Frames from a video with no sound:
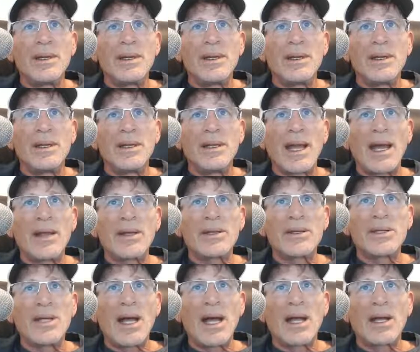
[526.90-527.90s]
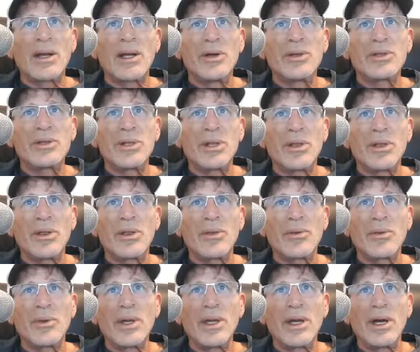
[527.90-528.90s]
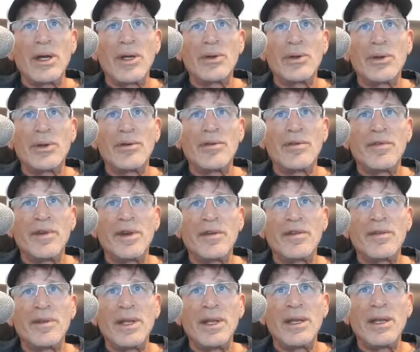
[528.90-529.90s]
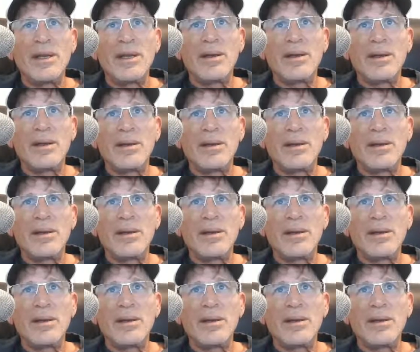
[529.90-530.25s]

Now the stock goes to 350.